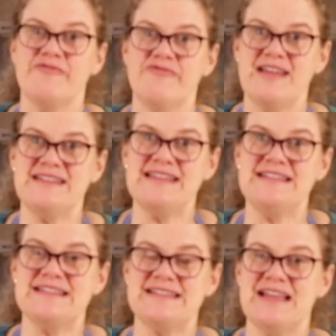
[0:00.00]
ready
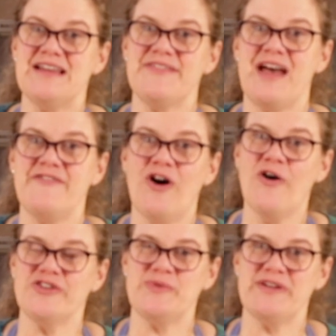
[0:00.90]
to serve either
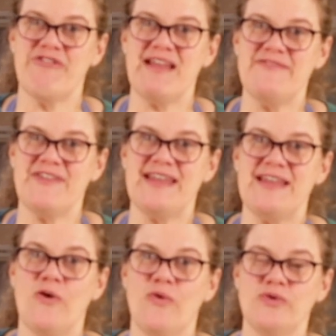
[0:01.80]
hot with
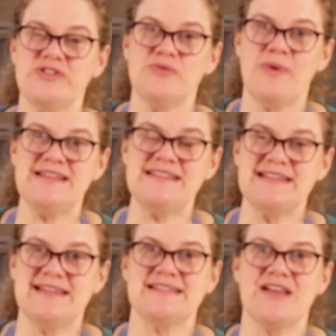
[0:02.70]
gravy or to wait
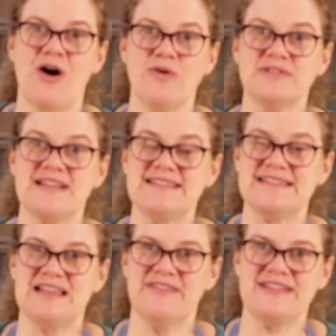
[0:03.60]
until it's cold and
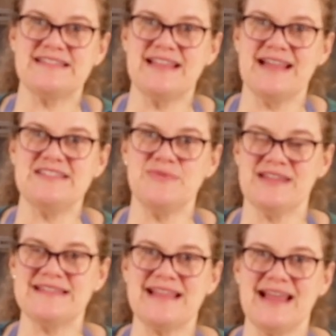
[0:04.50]
serve it sliced
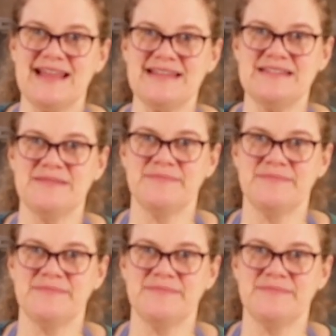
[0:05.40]
with a salad.